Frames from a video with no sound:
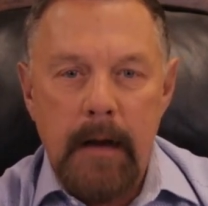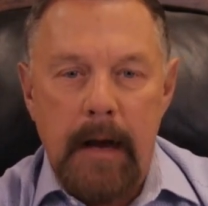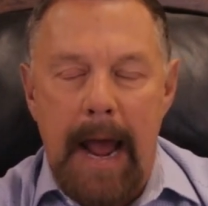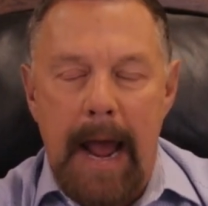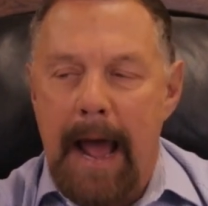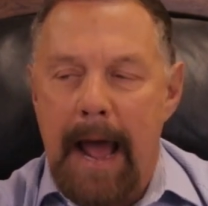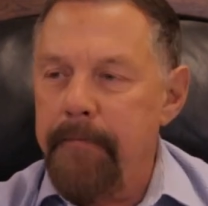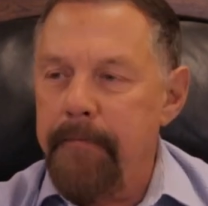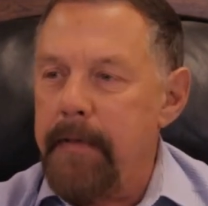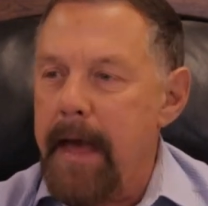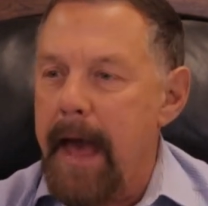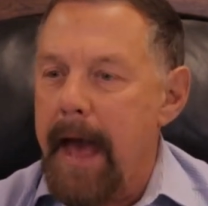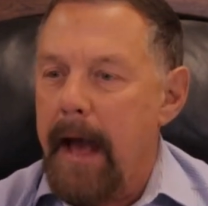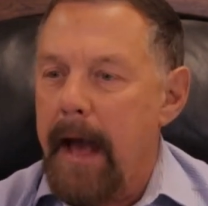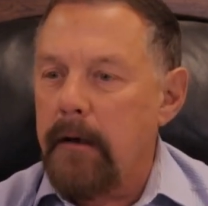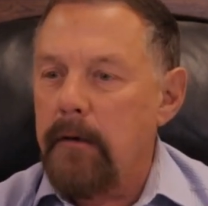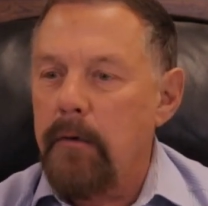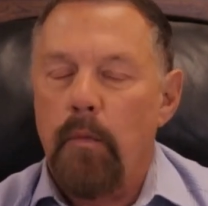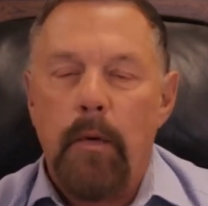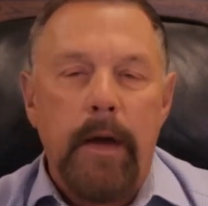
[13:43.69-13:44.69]
and
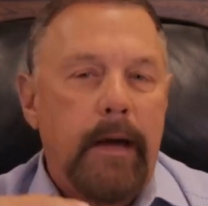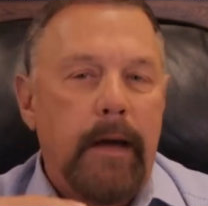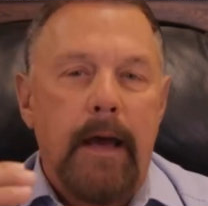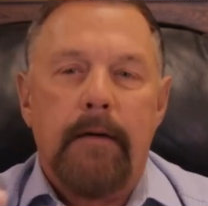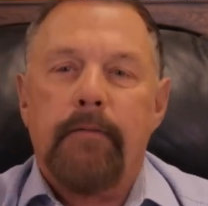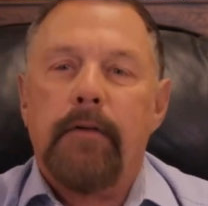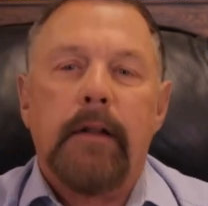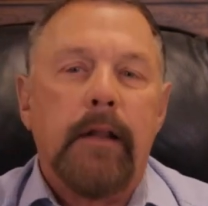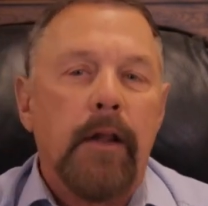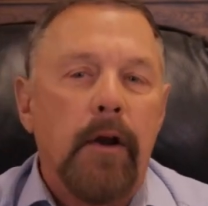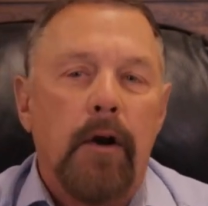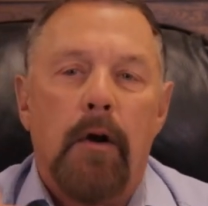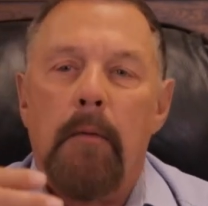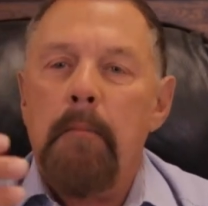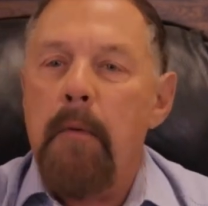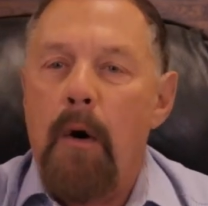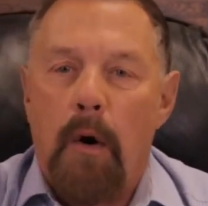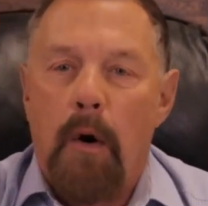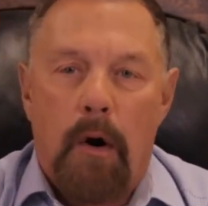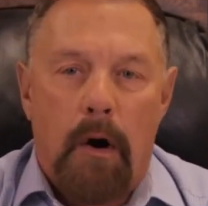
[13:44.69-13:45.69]
then we give a little
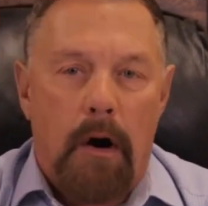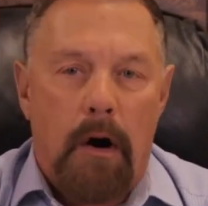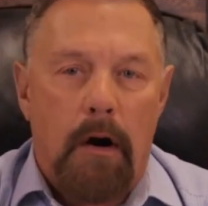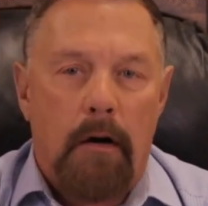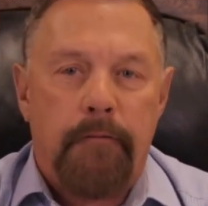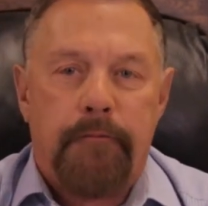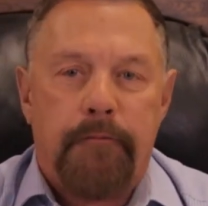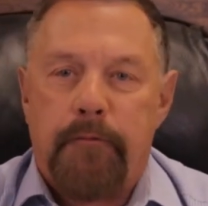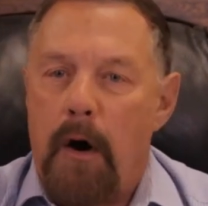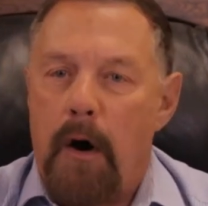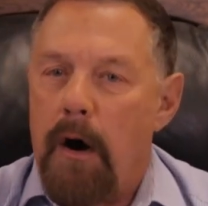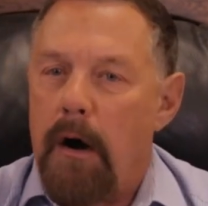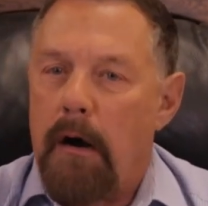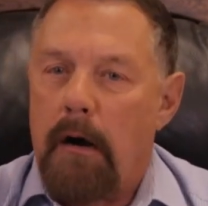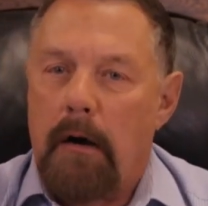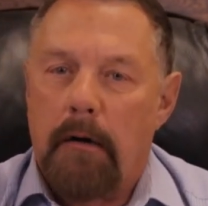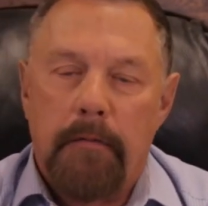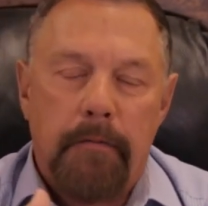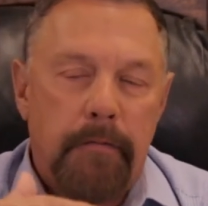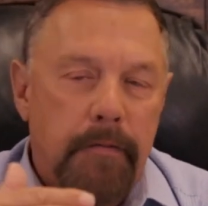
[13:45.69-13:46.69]
more for